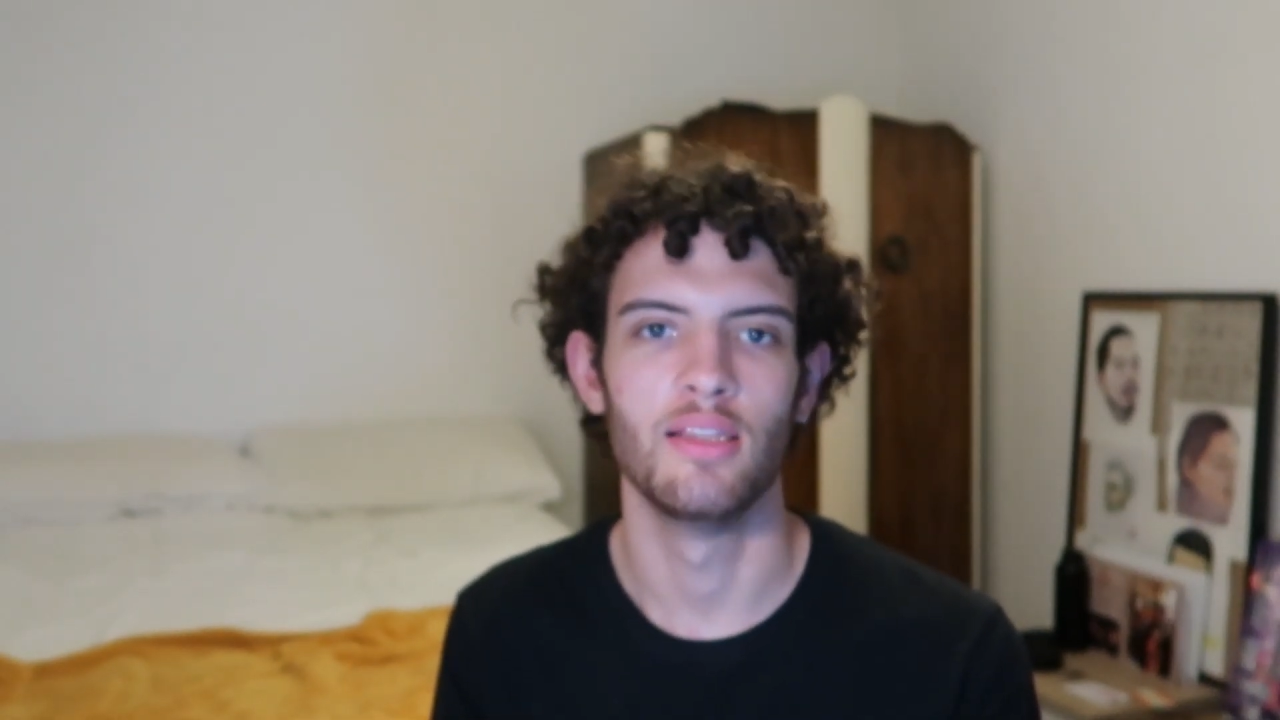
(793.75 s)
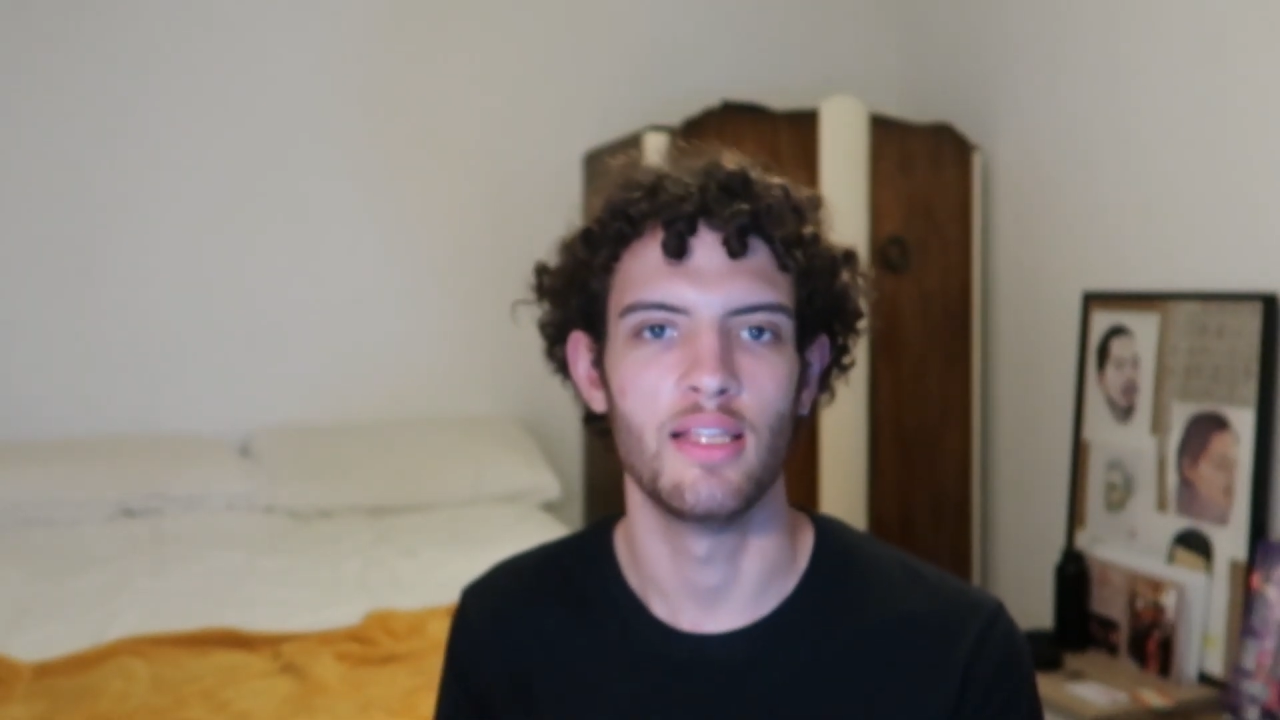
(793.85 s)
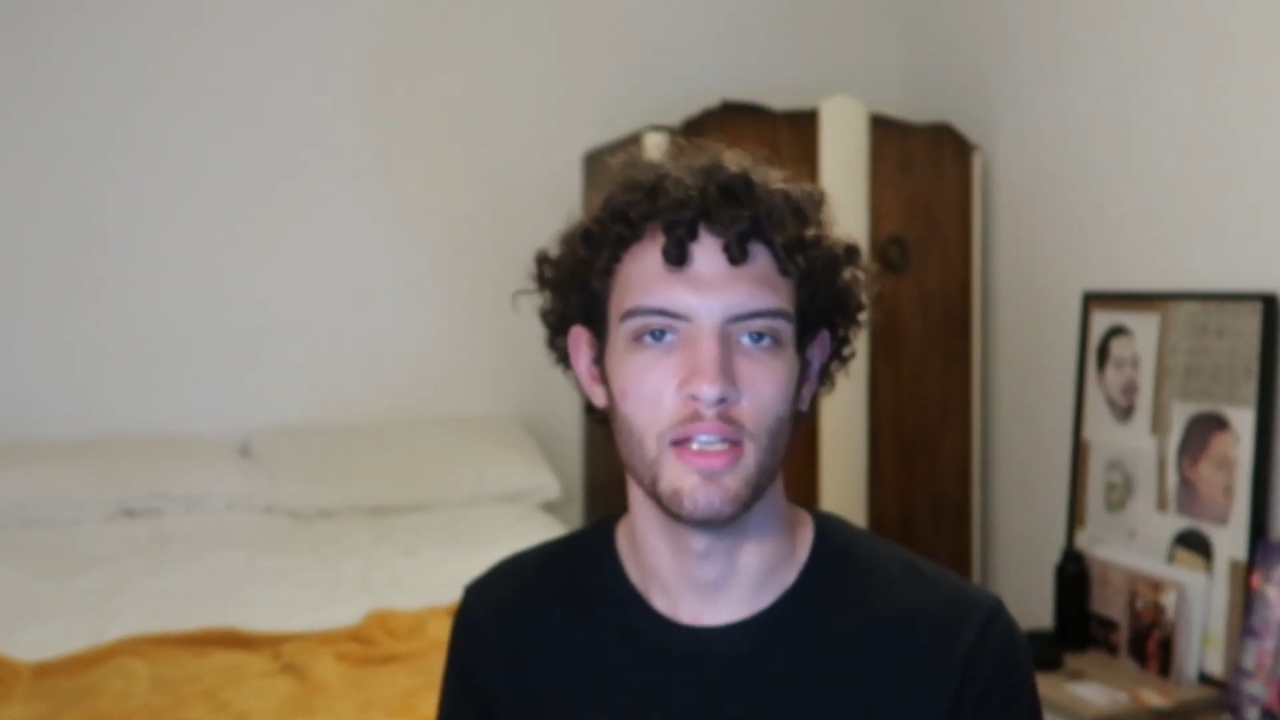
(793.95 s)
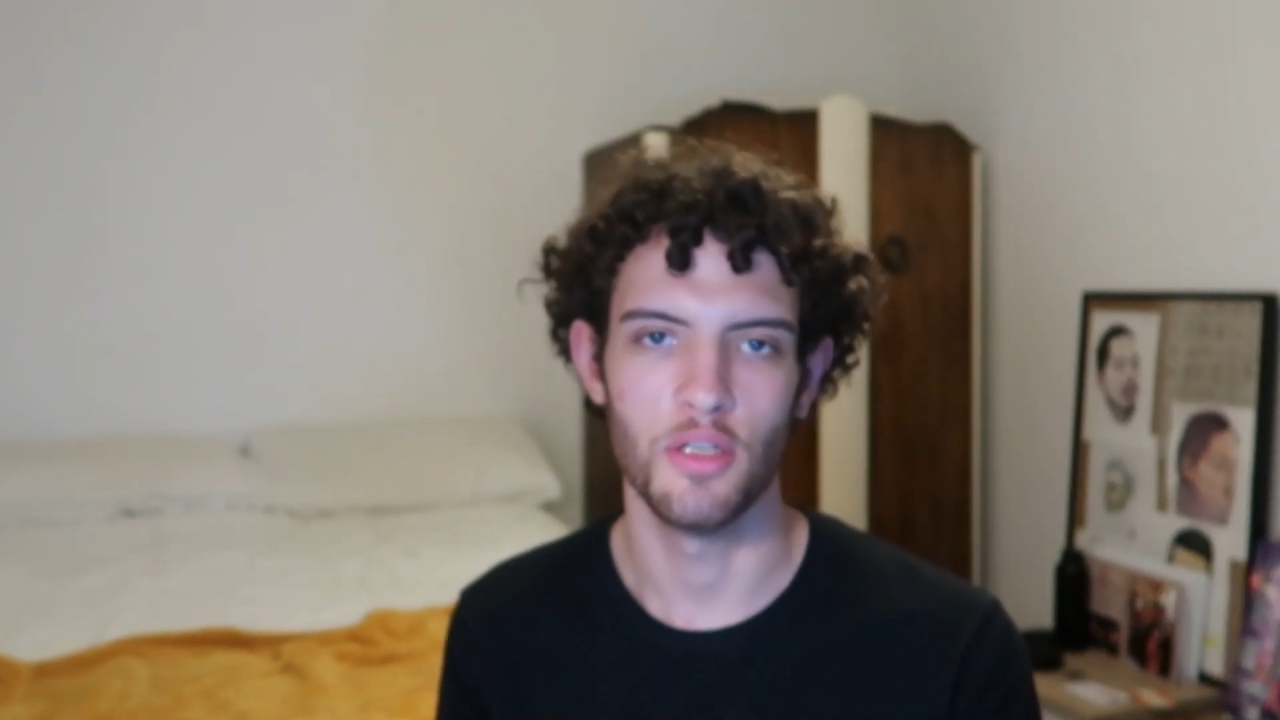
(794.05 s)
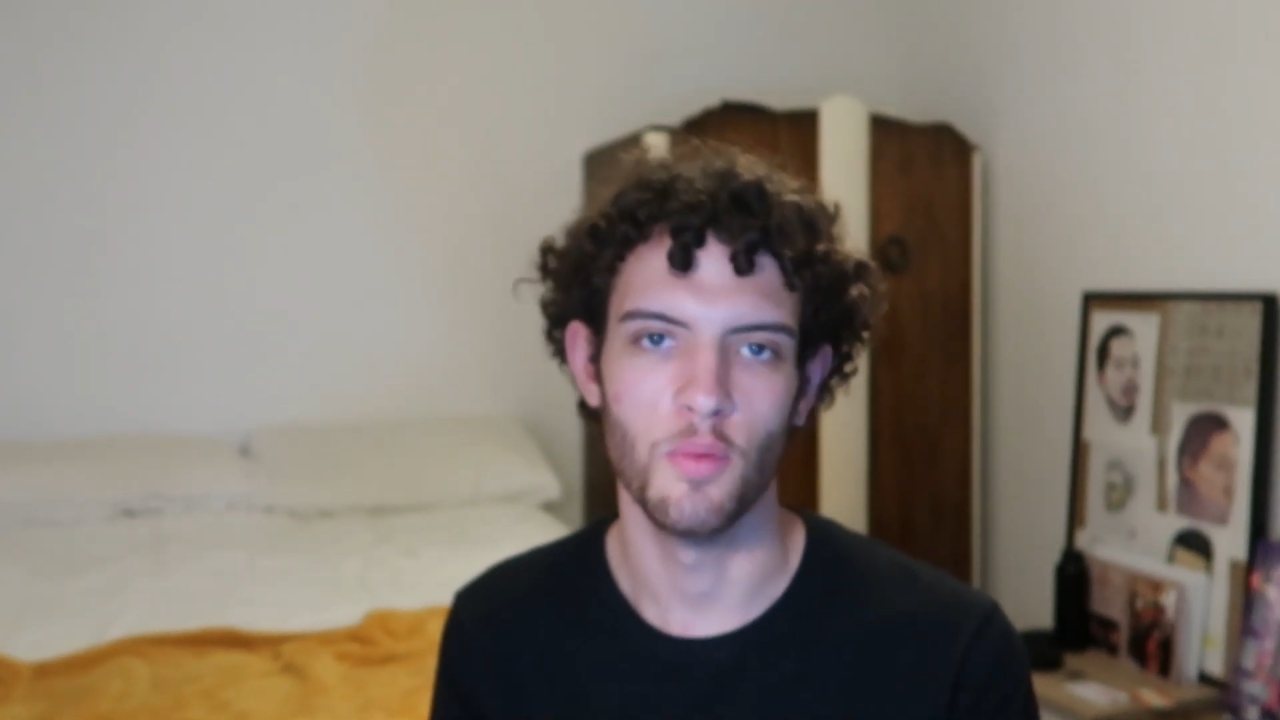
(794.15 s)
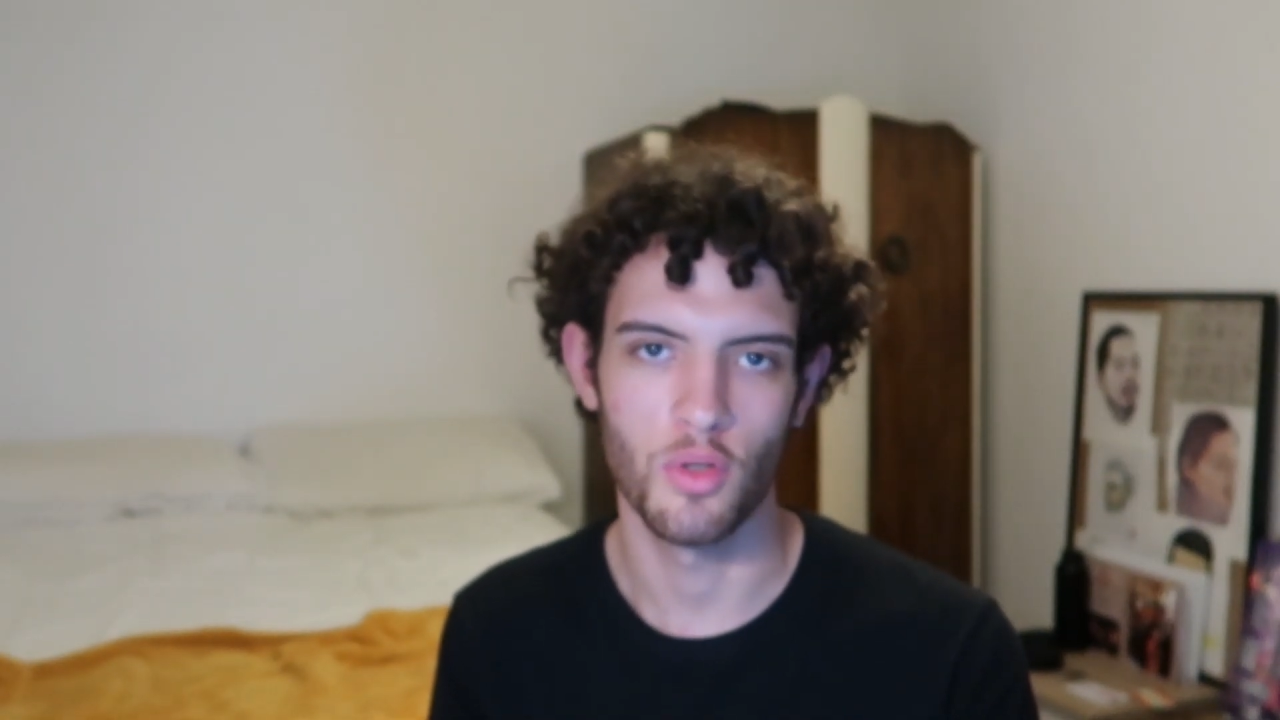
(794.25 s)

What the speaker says: and then you